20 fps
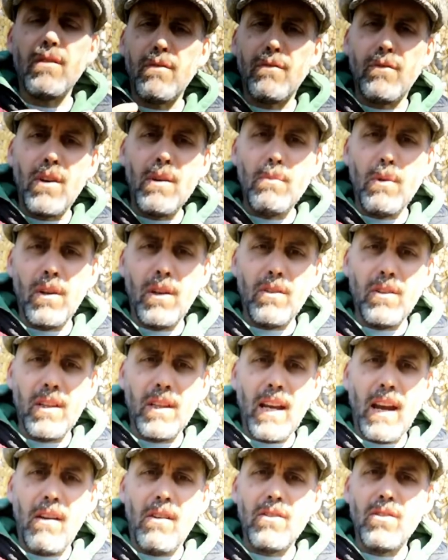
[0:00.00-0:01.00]
framework of the
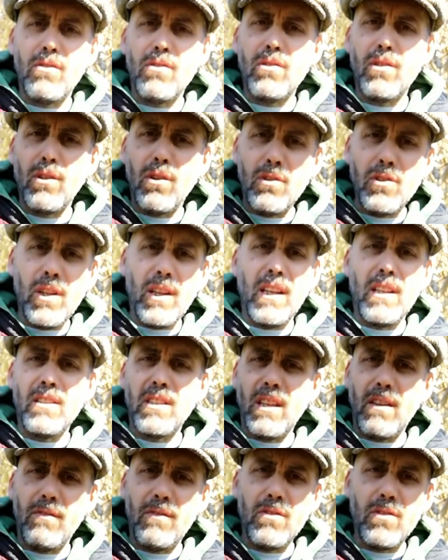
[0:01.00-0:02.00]
character is logic, it's
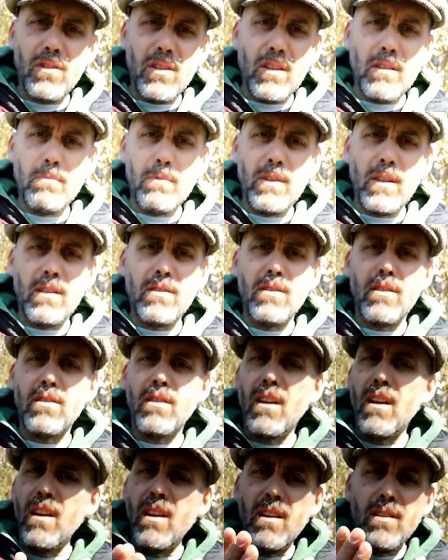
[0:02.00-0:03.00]
given circumstances.